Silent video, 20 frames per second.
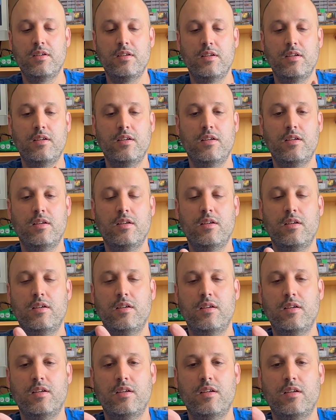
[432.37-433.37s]

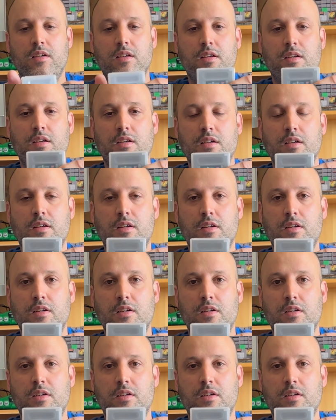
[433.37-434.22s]
Nobody speaks.